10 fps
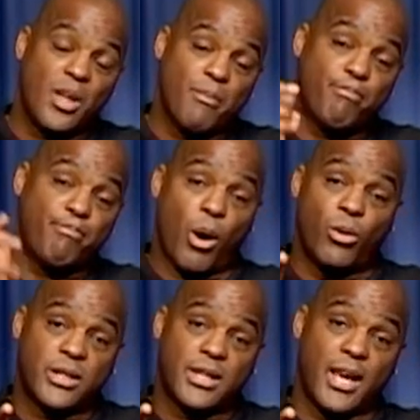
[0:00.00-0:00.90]

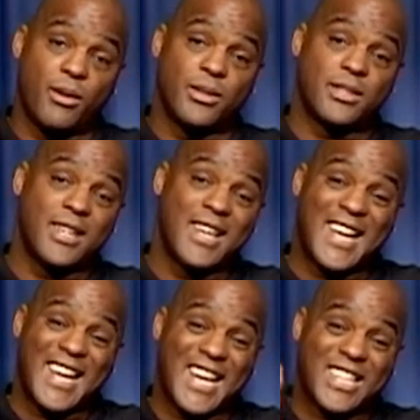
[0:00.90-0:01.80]
Polish language
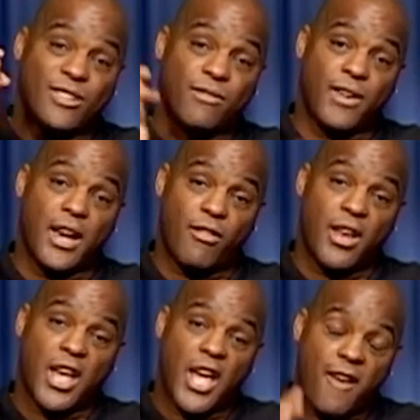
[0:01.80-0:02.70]
is very,
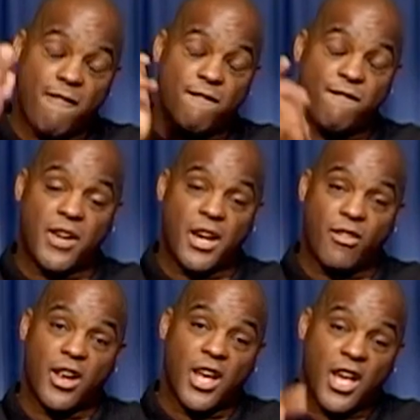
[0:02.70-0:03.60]

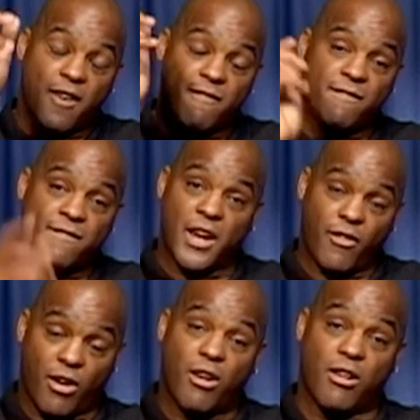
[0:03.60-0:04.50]
very, very
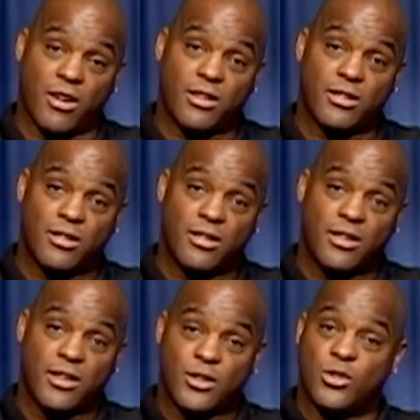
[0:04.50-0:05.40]
hard.
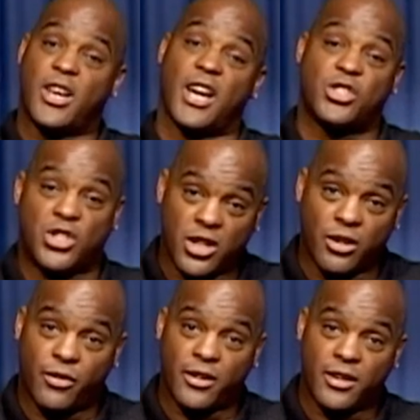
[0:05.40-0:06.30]
You got jif
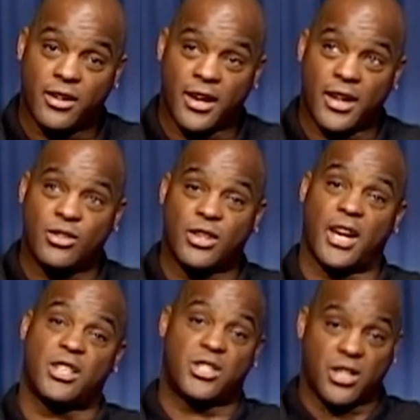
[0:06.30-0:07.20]
and you got
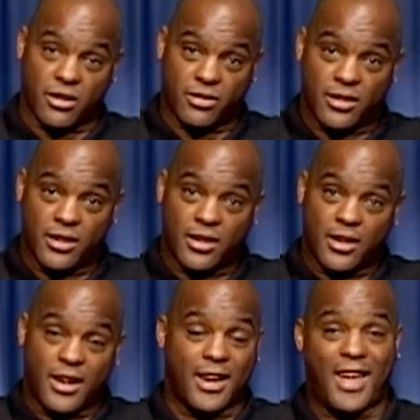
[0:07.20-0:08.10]
jif.
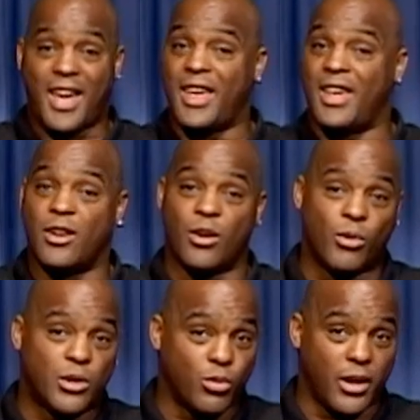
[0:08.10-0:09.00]
And I didn't know
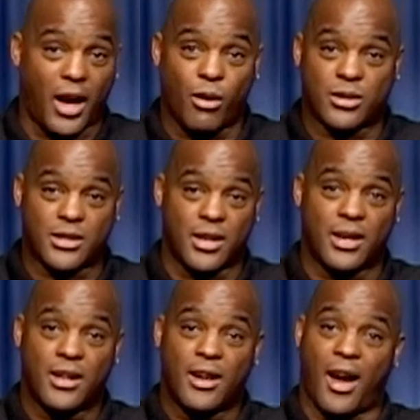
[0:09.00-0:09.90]
which one I was saying.
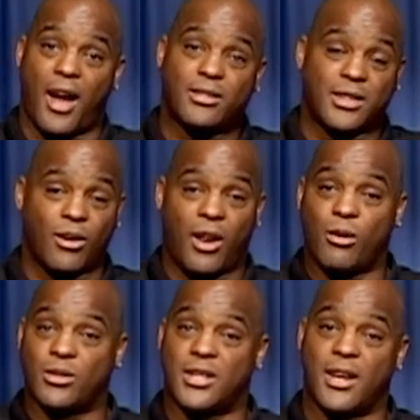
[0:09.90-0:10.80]
I thought I
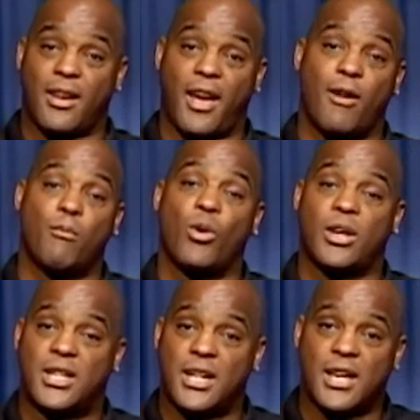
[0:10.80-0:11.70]
was saying have more
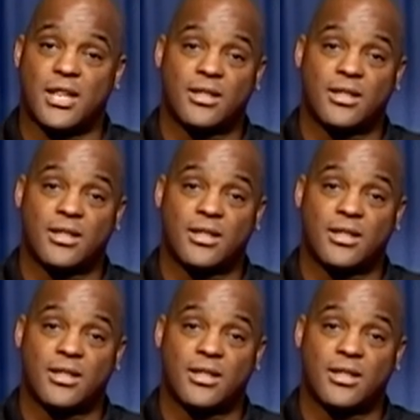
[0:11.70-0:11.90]
kids.